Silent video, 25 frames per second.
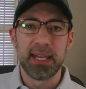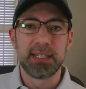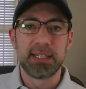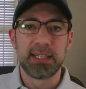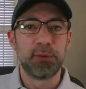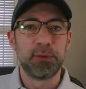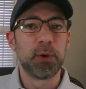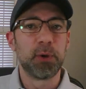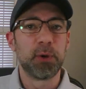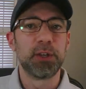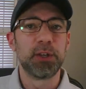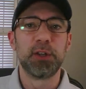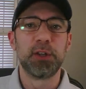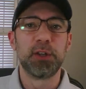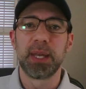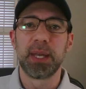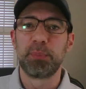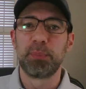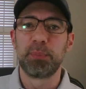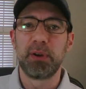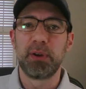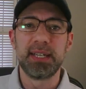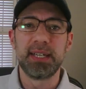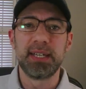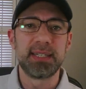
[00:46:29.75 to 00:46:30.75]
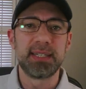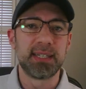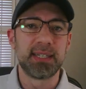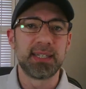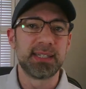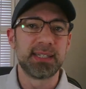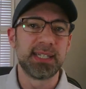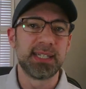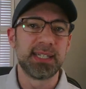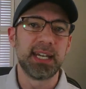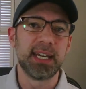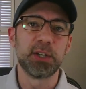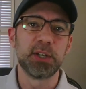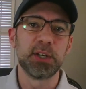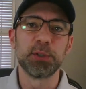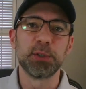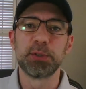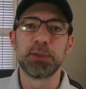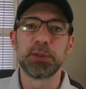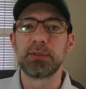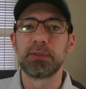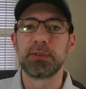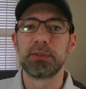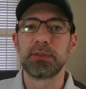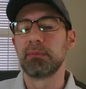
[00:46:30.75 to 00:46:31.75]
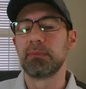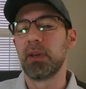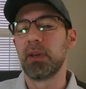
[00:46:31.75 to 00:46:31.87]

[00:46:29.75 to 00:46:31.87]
So whether you look at price to sales,